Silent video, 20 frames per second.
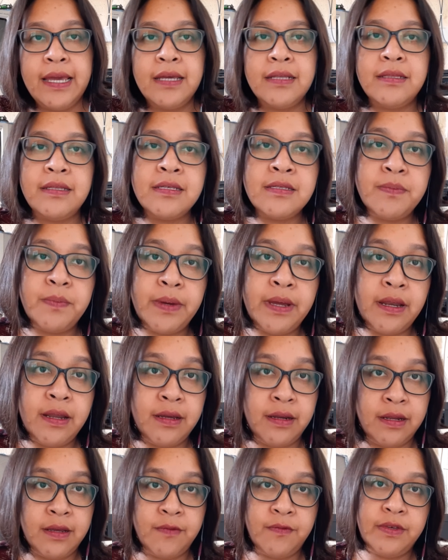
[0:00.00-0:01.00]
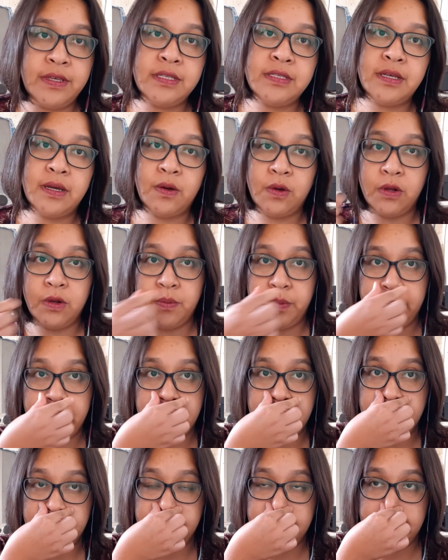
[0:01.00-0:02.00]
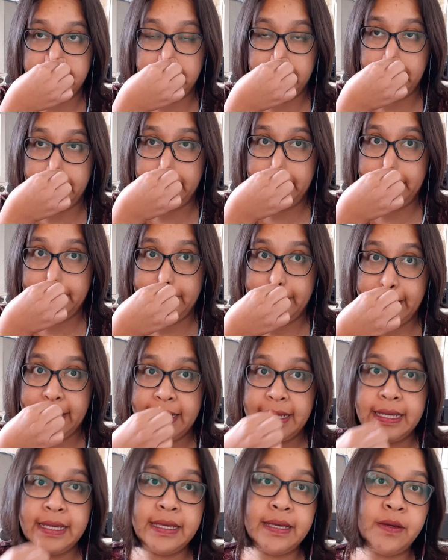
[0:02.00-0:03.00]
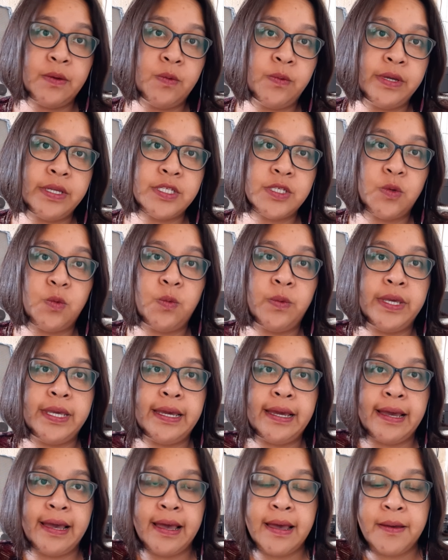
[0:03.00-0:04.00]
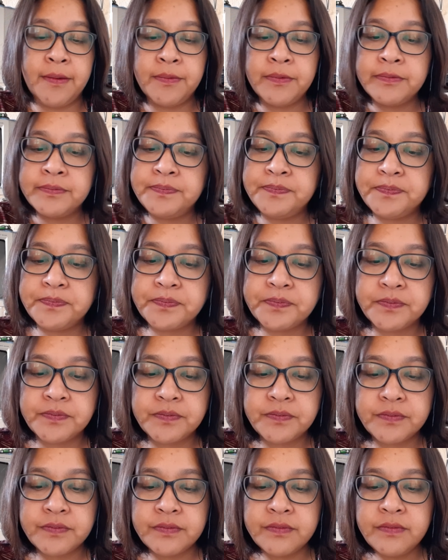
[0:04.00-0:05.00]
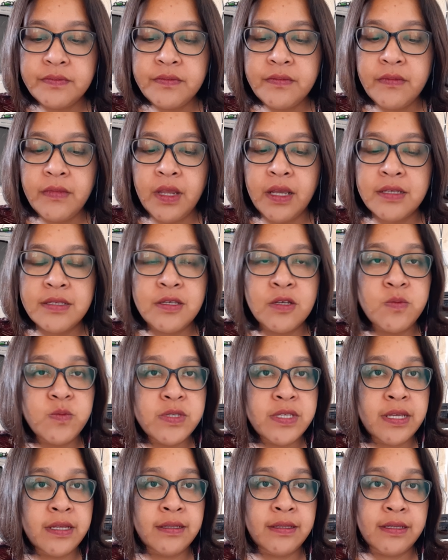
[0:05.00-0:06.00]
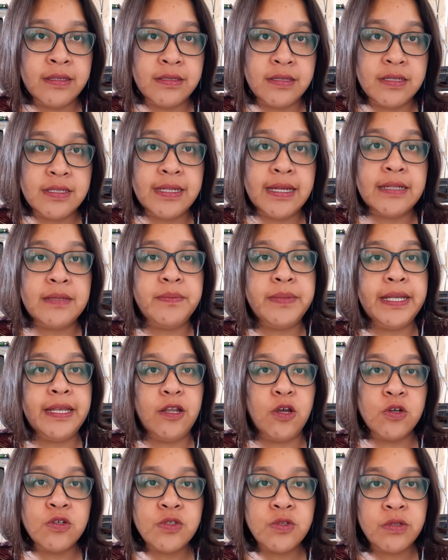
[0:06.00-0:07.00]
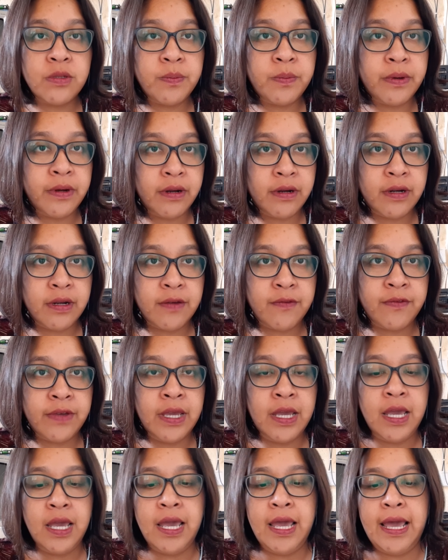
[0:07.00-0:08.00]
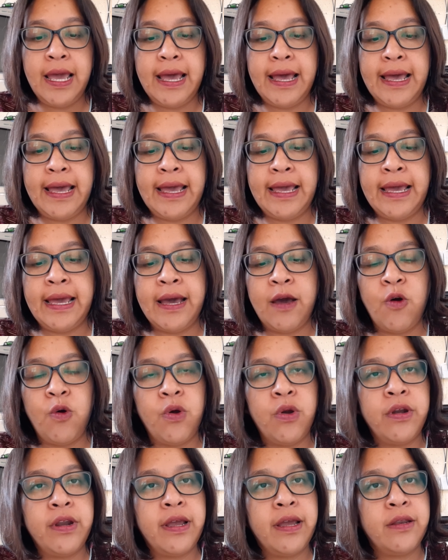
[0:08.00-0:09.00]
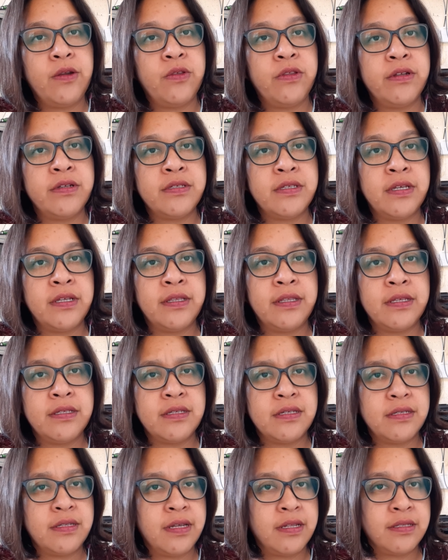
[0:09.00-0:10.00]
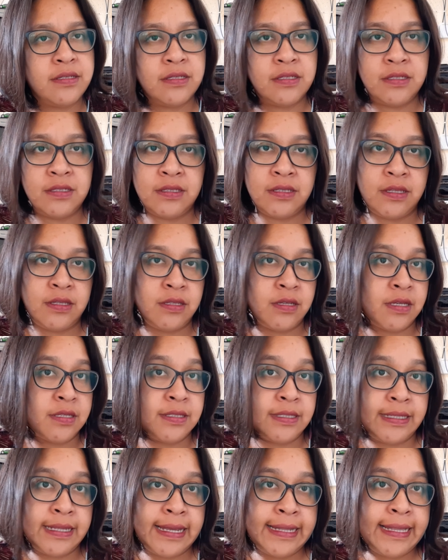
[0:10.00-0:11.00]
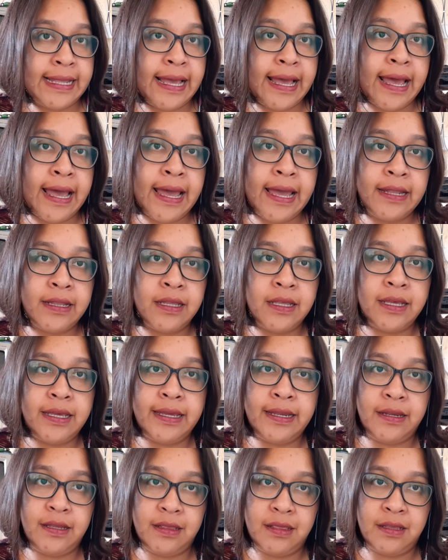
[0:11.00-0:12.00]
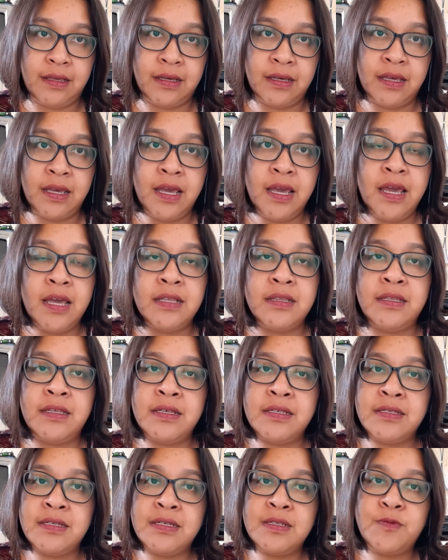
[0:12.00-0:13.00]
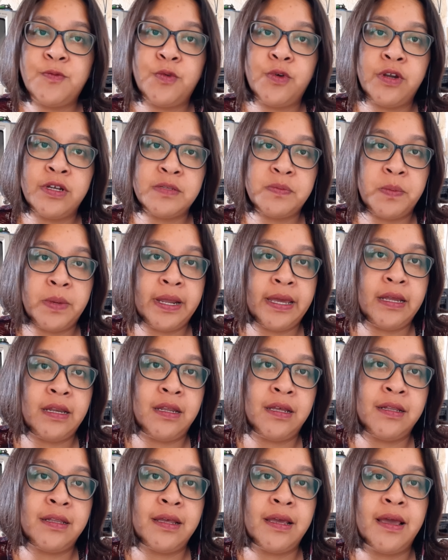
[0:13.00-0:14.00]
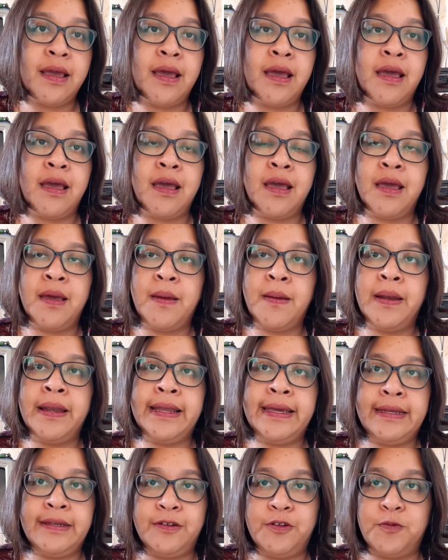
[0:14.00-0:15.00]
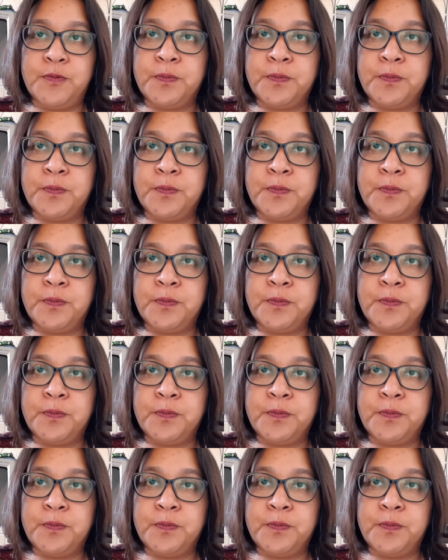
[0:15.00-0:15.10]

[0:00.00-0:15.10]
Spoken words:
This paragraph is a whole paragraph in which we have some sentences that belongs to the paragraph or another sentences that does not add anything. This is for explain it later.